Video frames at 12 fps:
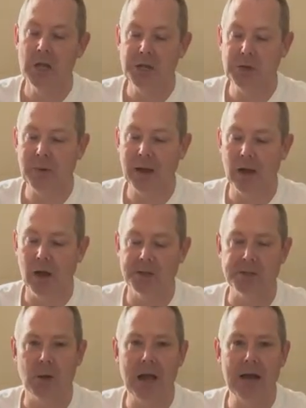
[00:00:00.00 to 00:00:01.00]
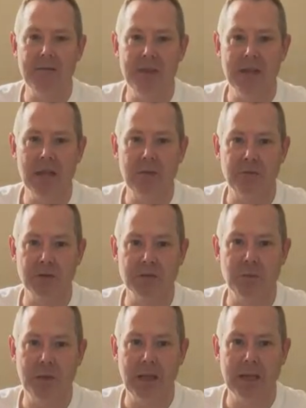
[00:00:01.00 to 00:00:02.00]
you might also have the
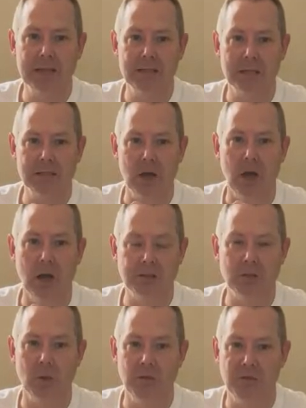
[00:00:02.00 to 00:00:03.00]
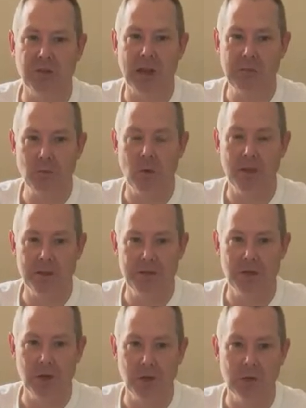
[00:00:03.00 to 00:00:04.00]
infraspinatus that's also inflamed with it
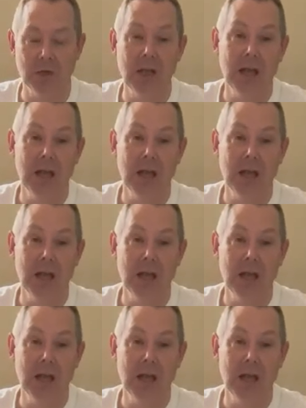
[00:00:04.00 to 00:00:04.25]
too.